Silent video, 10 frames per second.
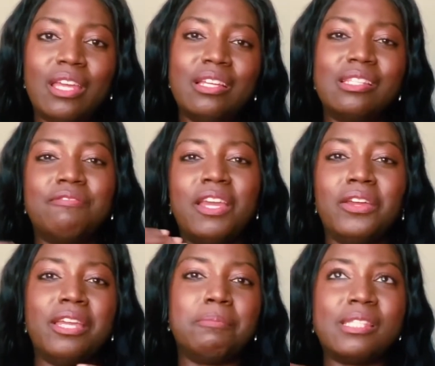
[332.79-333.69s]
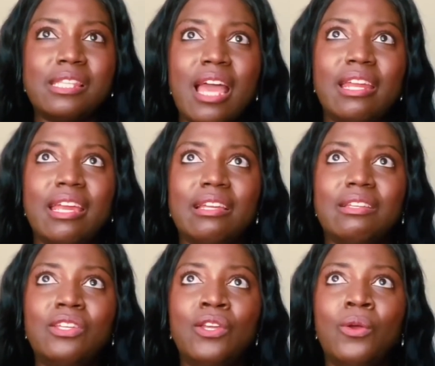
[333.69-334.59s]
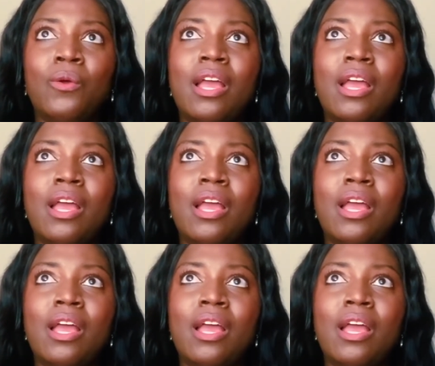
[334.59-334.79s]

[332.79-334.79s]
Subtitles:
it is very upsetting, you know,